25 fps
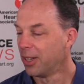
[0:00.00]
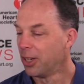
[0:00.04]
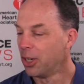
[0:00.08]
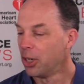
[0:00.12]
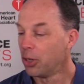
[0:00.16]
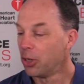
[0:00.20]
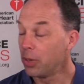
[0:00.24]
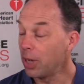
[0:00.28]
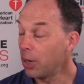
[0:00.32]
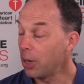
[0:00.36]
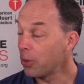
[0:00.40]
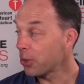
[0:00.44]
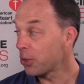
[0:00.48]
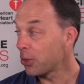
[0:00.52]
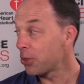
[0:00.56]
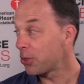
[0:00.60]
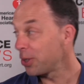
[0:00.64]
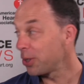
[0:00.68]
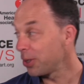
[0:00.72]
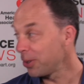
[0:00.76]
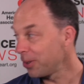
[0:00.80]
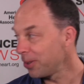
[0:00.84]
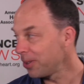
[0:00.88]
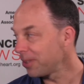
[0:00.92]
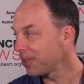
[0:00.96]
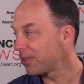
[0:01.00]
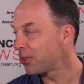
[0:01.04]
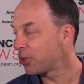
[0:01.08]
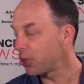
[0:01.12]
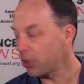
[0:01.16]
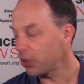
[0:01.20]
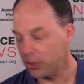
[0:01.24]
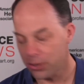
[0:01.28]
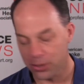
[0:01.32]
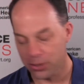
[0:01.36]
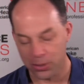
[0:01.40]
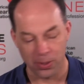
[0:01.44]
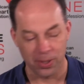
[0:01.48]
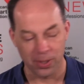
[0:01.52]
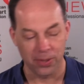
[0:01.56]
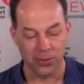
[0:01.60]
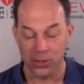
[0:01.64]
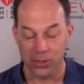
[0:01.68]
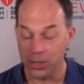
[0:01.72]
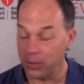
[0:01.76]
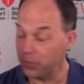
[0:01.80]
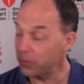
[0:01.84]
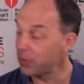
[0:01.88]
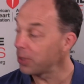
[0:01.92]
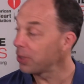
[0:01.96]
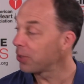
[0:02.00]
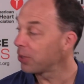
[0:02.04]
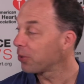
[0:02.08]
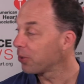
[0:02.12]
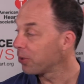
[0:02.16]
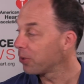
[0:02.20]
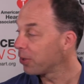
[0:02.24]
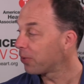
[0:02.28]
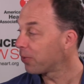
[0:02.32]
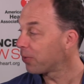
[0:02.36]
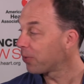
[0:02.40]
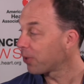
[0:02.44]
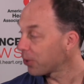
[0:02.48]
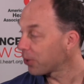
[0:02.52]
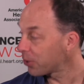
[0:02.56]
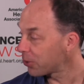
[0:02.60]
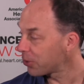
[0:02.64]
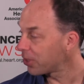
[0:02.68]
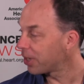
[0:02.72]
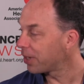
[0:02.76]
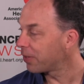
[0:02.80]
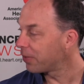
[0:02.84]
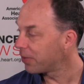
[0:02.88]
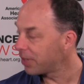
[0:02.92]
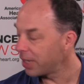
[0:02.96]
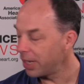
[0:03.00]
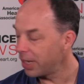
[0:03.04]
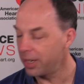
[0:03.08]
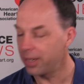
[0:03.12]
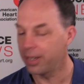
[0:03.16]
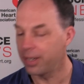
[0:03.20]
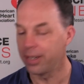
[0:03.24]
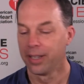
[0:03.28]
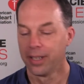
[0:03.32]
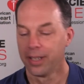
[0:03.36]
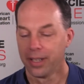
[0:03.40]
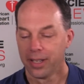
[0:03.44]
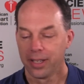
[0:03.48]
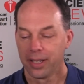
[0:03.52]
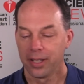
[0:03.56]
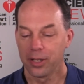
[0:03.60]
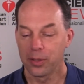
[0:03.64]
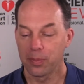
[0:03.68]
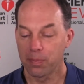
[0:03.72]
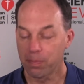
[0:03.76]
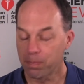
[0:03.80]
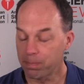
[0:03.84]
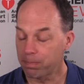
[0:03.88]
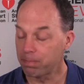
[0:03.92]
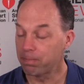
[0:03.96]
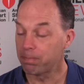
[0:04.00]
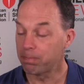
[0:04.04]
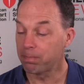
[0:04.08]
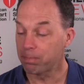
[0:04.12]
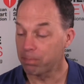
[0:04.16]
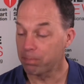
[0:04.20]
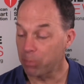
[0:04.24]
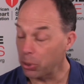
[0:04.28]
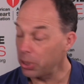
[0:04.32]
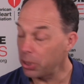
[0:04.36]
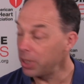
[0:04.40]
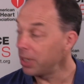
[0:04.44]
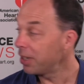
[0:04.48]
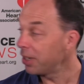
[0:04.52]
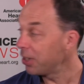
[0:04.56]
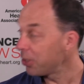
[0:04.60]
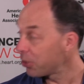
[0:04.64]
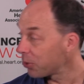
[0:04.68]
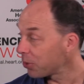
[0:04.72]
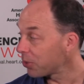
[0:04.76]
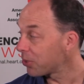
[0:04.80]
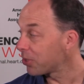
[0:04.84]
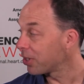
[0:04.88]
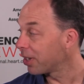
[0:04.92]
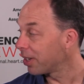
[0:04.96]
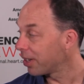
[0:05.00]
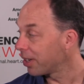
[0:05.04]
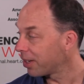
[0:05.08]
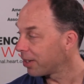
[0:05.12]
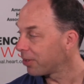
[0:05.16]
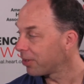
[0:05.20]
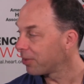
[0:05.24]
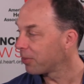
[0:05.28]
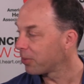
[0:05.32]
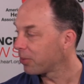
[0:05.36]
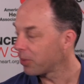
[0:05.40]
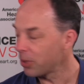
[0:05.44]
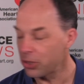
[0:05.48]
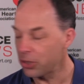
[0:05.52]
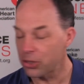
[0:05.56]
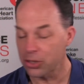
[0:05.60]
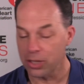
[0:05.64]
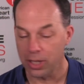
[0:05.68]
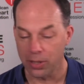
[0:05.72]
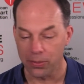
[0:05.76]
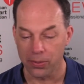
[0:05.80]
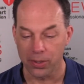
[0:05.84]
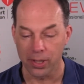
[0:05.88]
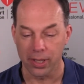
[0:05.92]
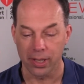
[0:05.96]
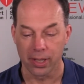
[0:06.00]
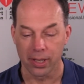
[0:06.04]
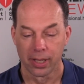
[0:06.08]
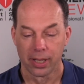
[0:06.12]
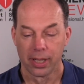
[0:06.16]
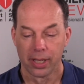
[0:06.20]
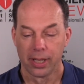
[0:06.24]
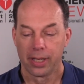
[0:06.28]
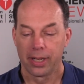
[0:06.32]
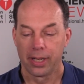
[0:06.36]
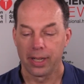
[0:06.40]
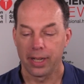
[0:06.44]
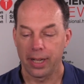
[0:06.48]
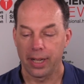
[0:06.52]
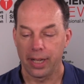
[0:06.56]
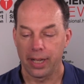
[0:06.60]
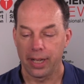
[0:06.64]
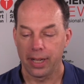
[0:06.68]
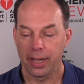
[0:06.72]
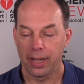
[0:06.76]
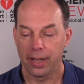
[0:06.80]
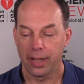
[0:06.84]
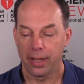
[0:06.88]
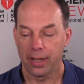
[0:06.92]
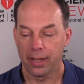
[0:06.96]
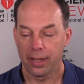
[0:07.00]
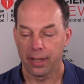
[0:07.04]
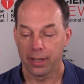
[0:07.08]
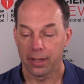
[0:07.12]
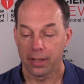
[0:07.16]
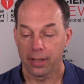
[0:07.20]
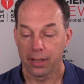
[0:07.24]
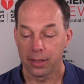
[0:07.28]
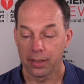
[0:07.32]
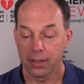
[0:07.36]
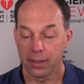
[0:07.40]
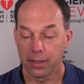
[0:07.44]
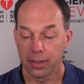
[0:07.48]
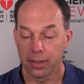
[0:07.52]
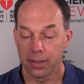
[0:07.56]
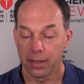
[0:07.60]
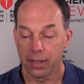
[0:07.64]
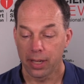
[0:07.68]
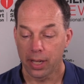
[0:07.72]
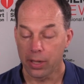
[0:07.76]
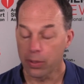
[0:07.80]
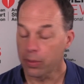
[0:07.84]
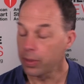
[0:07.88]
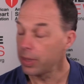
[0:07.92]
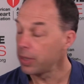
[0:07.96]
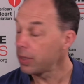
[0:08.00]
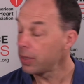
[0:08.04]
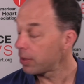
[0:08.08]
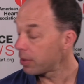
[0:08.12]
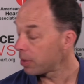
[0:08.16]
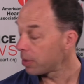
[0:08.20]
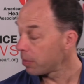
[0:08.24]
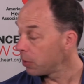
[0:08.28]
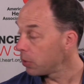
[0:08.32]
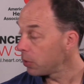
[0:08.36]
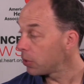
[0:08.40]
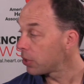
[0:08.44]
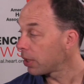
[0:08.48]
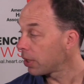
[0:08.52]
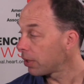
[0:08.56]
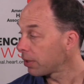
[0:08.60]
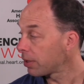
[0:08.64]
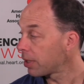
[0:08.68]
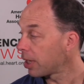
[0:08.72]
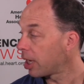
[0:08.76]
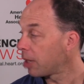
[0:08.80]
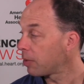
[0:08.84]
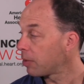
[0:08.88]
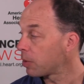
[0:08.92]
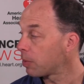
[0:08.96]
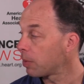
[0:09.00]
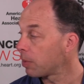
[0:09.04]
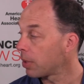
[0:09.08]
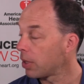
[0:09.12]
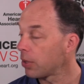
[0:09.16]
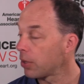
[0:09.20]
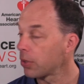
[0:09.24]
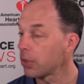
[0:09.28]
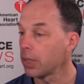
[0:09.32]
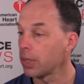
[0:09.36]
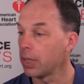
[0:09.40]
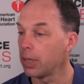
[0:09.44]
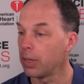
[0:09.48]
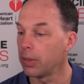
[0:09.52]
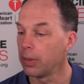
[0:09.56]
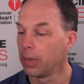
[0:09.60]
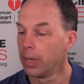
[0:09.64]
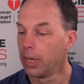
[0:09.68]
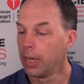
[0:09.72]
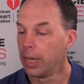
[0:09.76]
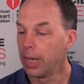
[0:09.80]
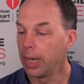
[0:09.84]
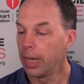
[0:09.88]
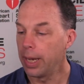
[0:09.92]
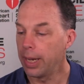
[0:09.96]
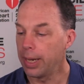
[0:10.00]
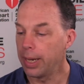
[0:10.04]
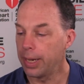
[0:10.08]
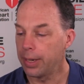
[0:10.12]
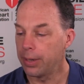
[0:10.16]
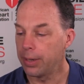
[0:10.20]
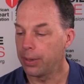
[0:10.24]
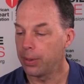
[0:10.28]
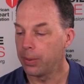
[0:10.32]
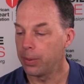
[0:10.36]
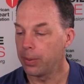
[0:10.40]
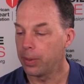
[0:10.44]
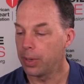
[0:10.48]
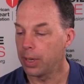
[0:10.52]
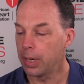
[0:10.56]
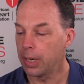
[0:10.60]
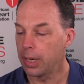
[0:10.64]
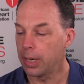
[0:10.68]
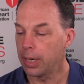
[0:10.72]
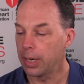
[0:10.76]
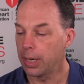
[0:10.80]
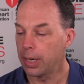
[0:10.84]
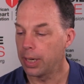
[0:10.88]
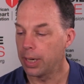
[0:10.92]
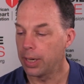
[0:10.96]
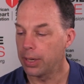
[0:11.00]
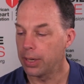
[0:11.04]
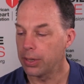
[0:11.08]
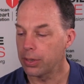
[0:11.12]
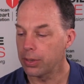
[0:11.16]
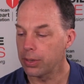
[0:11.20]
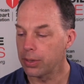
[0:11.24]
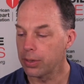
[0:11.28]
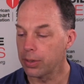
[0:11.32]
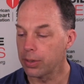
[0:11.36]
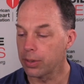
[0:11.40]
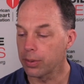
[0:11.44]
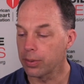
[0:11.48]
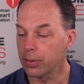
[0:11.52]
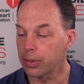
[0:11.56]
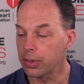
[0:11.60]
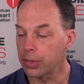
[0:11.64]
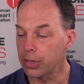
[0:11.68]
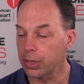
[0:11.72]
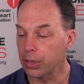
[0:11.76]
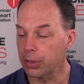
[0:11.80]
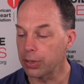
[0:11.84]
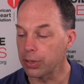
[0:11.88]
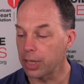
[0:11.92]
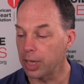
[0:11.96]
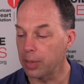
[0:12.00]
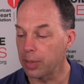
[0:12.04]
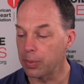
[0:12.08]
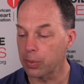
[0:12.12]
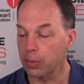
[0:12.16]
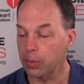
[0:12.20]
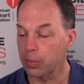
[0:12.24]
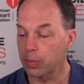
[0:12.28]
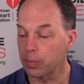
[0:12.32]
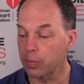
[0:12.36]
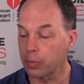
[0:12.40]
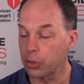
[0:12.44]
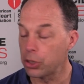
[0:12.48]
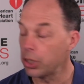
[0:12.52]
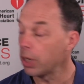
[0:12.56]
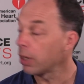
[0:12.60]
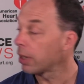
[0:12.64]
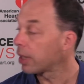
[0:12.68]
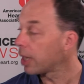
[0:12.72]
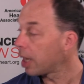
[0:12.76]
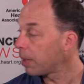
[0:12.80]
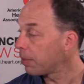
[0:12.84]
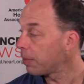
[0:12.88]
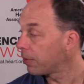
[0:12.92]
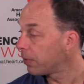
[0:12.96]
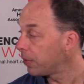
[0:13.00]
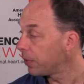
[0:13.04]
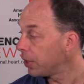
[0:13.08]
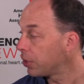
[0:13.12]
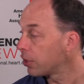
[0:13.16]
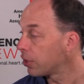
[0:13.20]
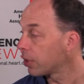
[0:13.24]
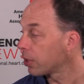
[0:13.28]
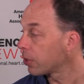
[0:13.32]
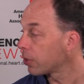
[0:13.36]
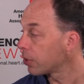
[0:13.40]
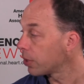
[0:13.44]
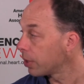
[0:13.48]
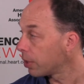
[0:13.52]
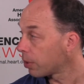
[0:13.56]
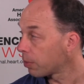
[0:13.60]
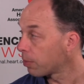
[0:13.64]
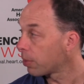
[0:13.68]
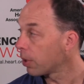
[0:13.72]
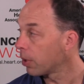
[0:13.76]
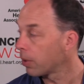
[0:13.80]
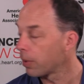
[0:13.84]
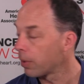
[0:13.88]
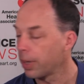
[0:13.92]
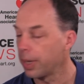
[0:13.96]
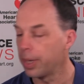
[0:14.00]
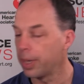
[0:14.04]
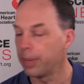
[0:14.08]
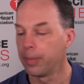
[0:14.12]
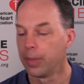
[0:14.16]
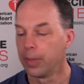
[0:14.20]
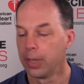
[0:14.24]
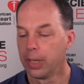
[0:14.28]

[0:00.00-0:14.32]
Well, we're still just sort of sifting through the first set of data. It's pretty interesting, and we're discovering not only some new cell types, but also how certain cell types will share common features in their program.